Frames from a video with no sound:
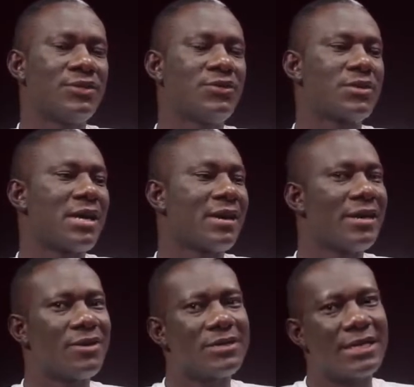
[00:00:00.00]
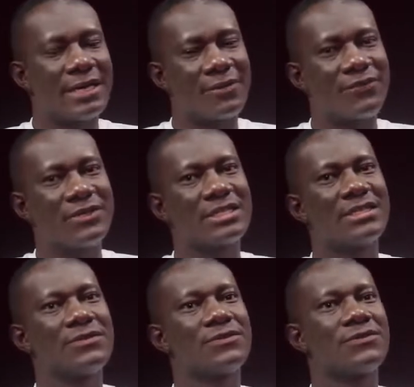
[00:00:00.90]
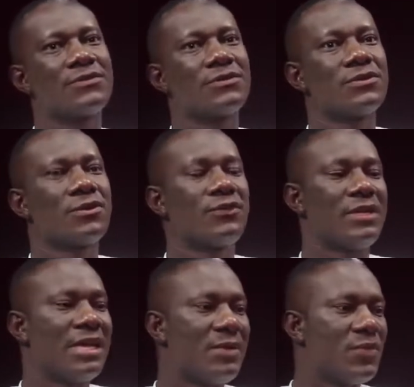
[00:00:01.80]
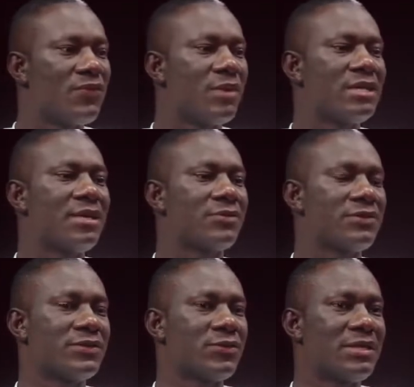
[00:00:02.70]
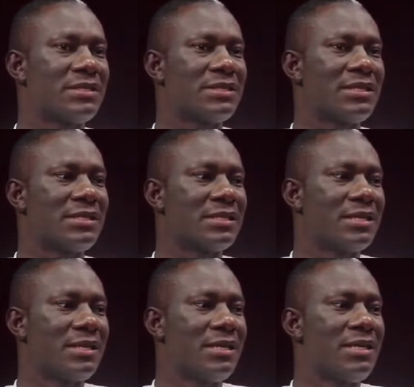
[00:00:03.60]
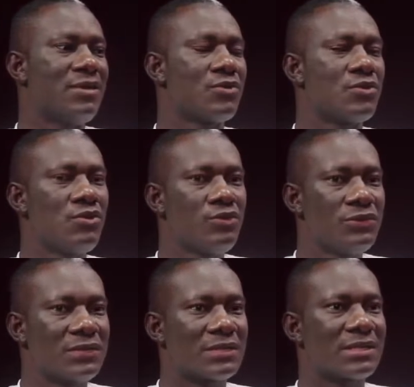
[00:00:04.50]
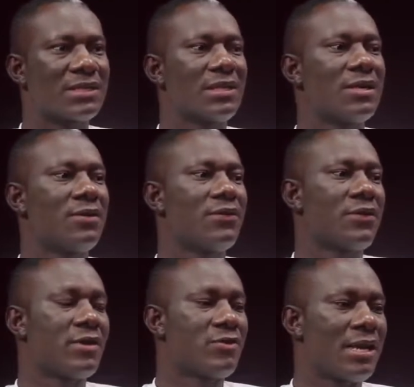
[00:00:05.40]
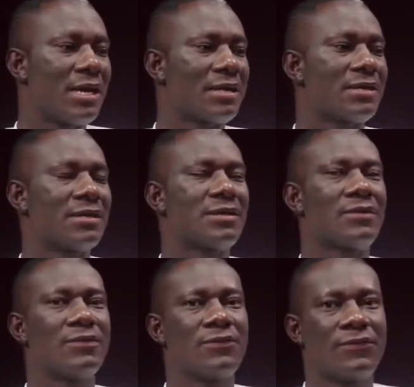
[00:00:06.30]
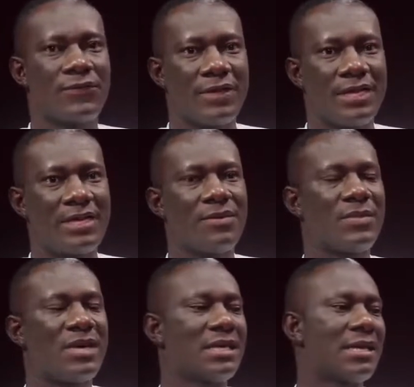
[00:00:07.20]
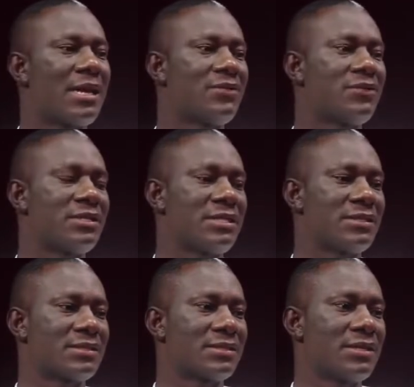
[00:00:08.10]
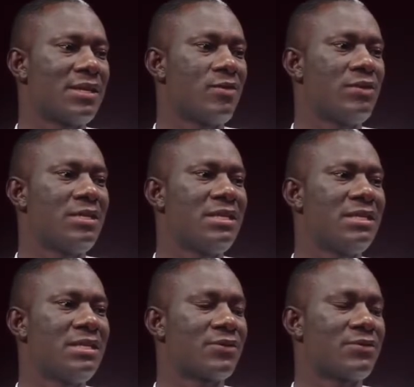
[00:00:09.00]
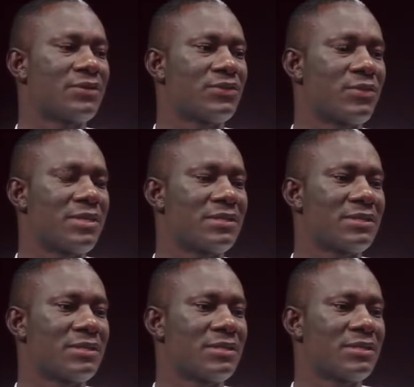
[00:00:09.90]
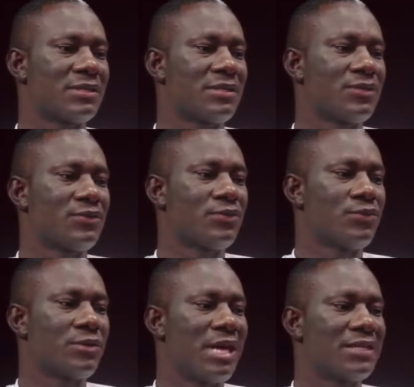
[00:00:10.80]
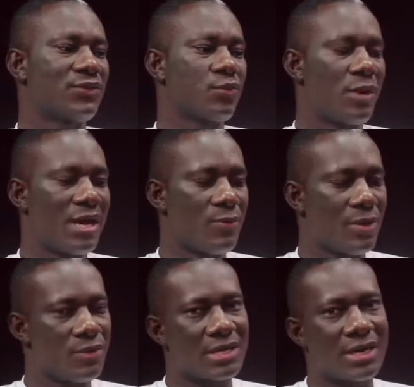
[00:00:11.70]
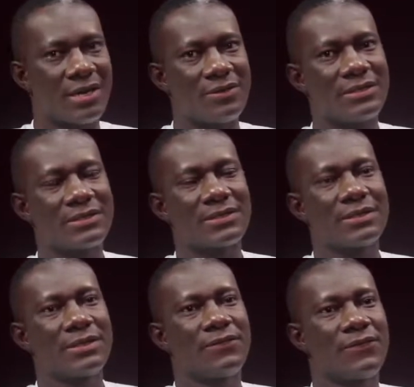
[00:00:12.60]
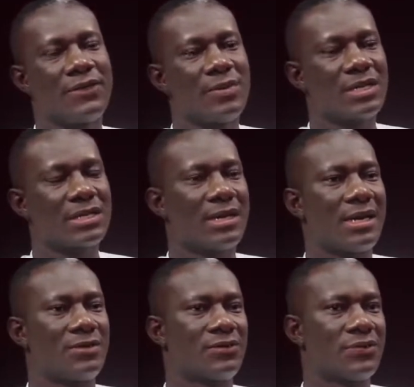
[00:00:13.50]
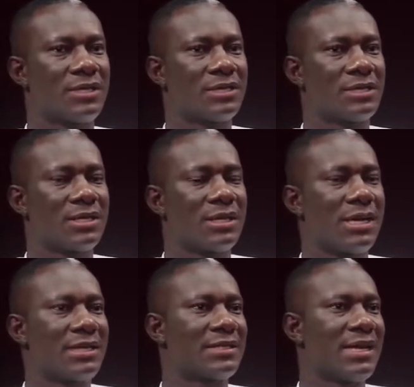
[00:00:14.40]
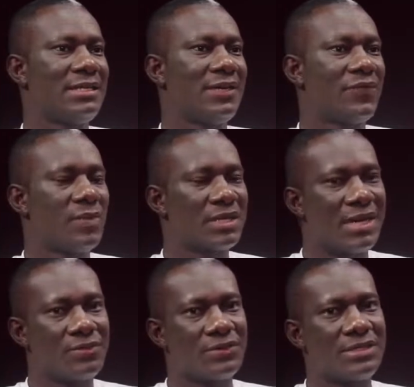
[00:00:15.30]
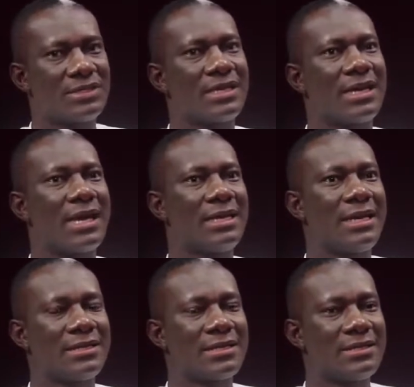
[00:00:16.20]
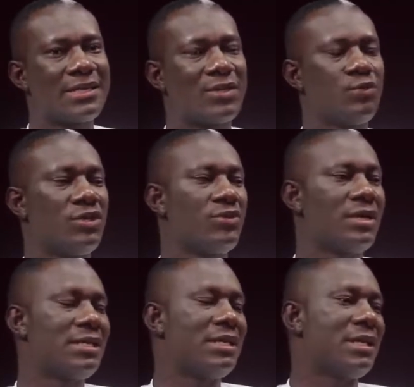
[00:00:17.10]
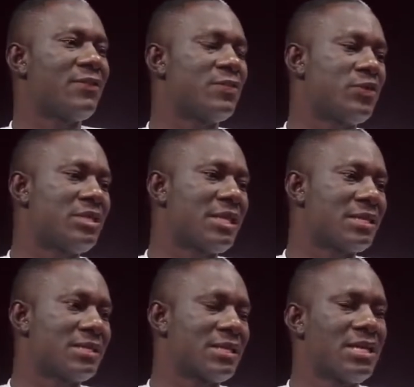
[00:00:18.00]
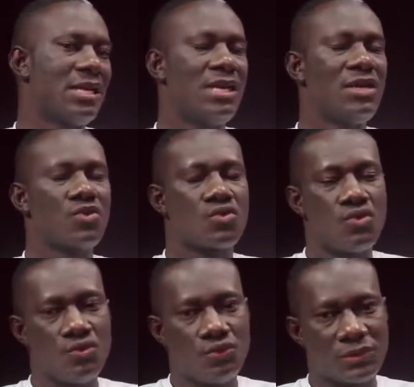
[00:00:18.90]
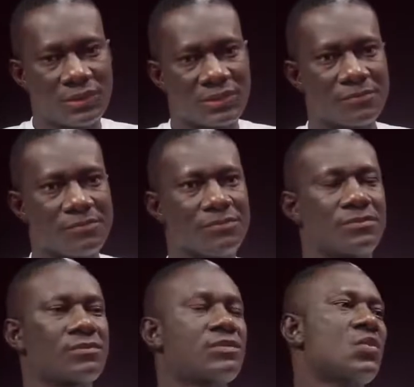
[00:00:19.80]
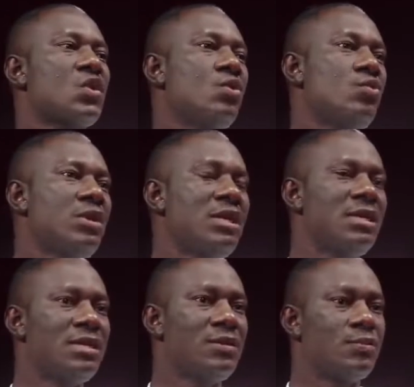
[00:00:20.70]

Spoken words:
to carry out the health vision of the MP for Medina constituency, includes regular free medical outreaches within the constituency. So that's why we are going to carry out this free medical outreach. Aside the free medical outreaches, the other things that we do under the Health Project includes we